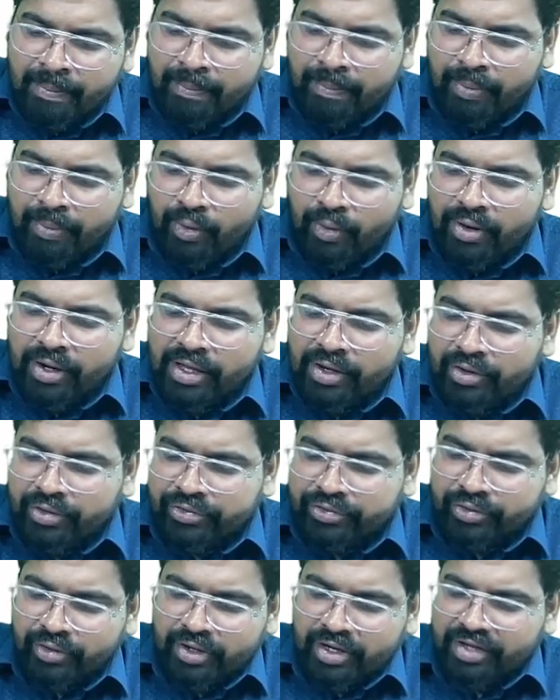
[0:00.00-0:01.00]

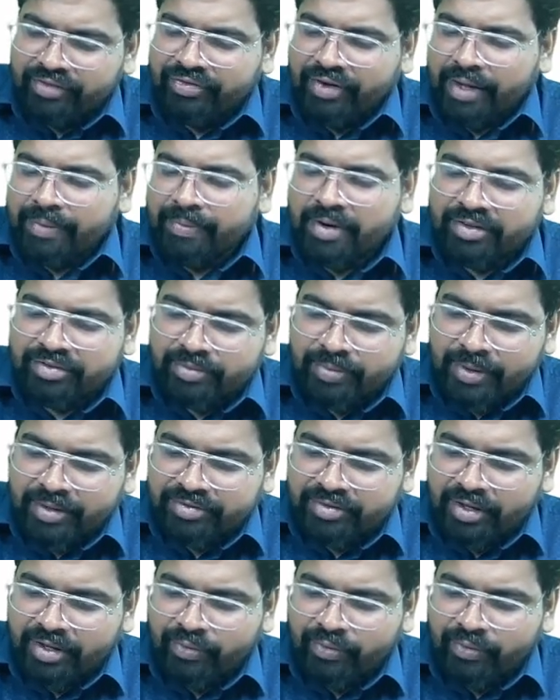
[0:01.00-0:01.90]
polyostotic fibrodysplasia.